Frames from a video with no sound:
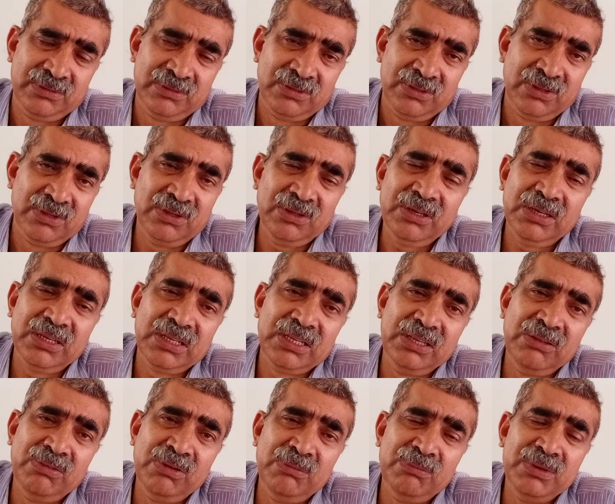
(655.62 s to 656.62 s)
or he
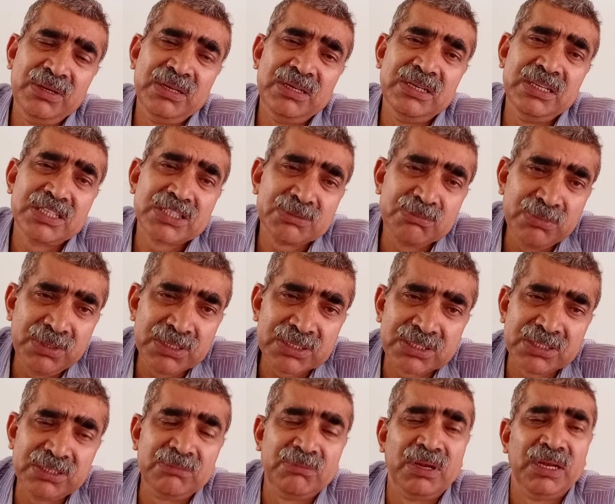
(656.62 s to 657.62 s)
will be
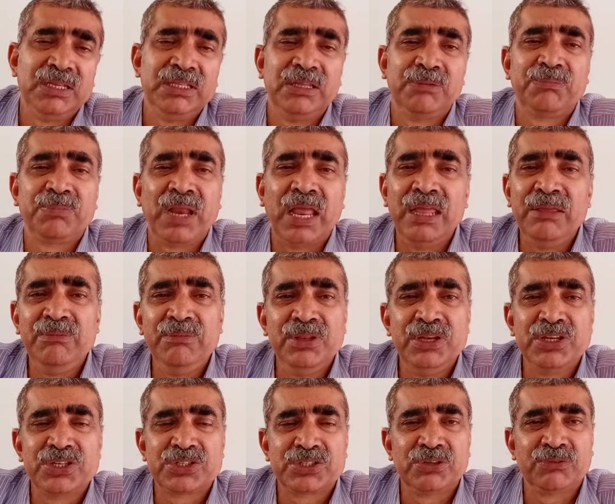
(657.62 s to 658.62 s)
dismissed by the prime
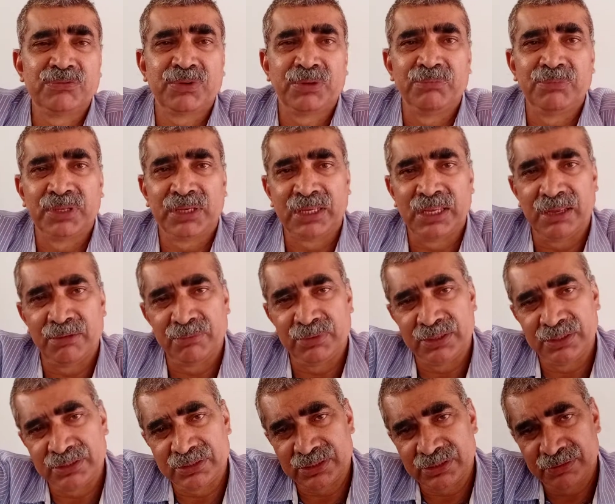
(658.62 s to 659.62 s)
minister from the
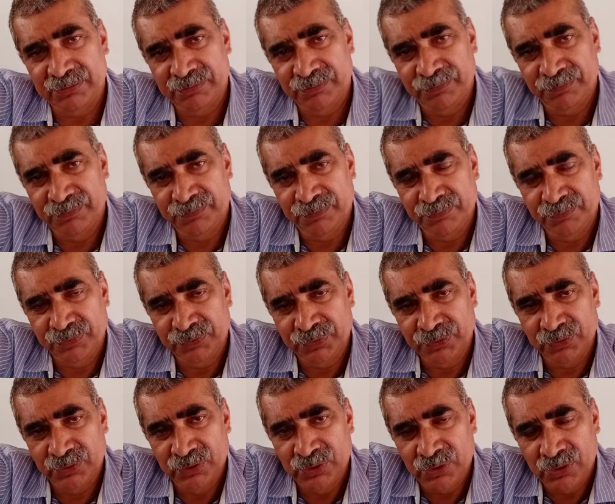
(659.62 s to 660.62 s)
cabinet.
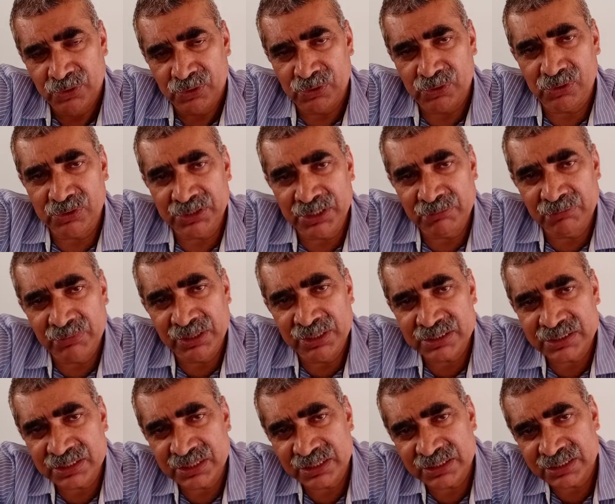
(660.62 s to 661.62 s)
All the
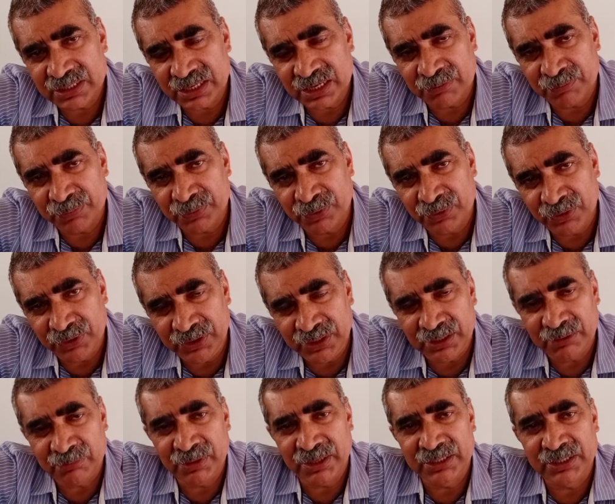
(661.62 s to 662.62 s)
ministers are
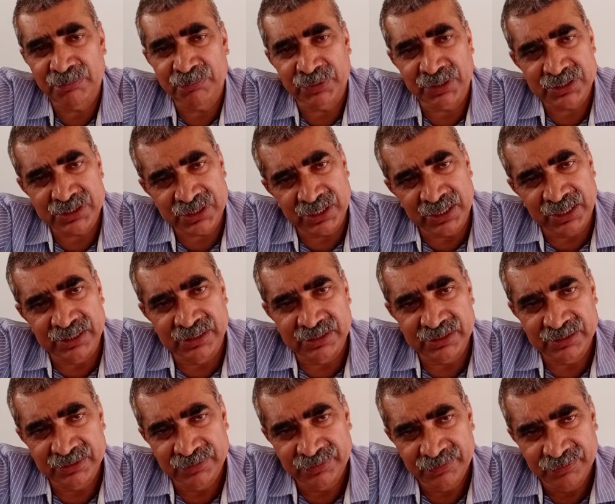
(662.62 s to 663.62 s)
appointed by the
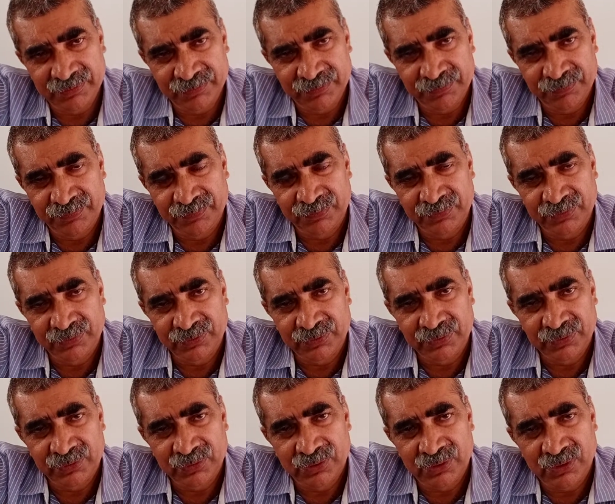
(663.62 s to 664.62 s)
president.
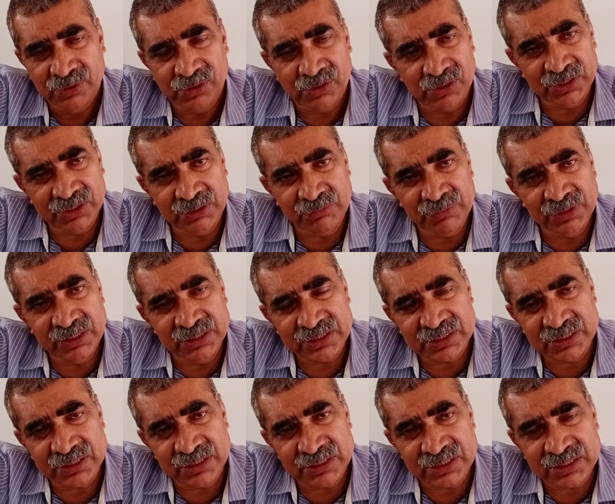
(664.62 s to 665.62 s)
All
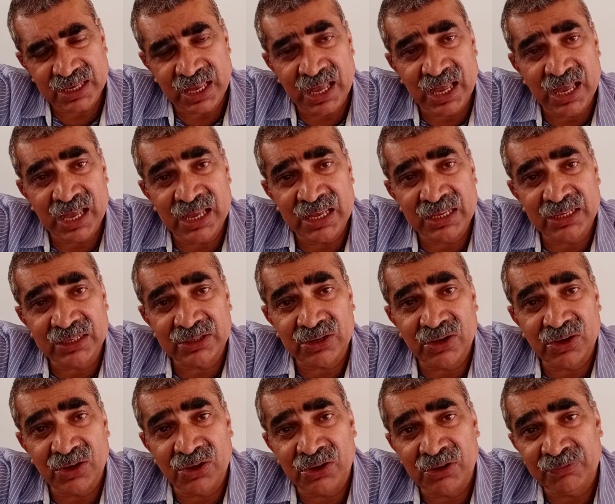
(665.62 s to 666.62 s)
ministers
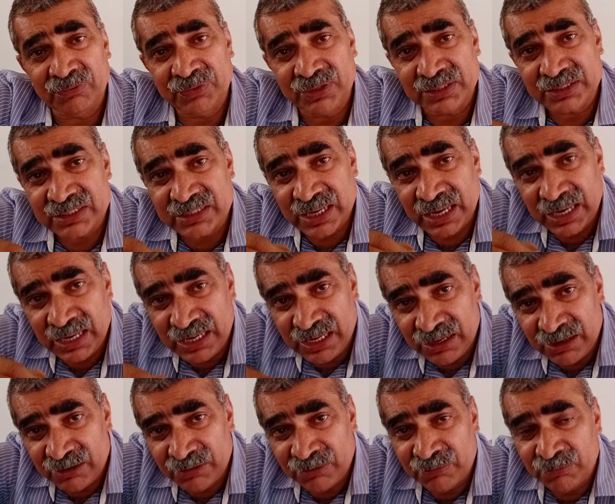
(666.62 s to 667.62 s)
are of the
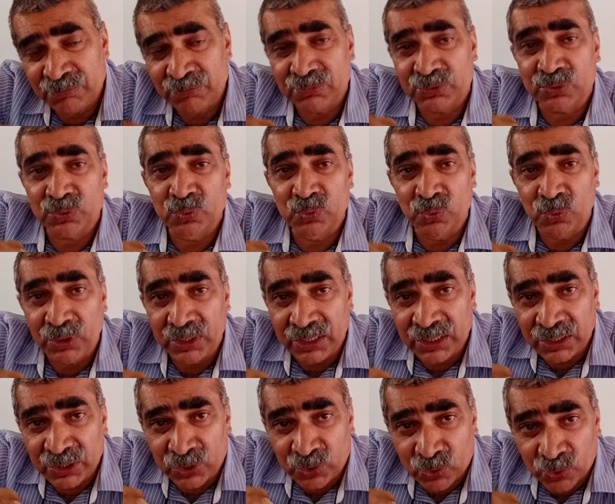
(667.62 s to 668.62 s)
same
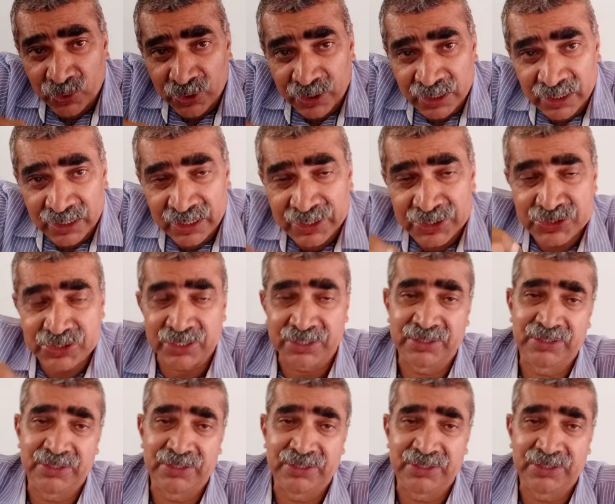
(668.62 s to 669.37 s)
ruling coalition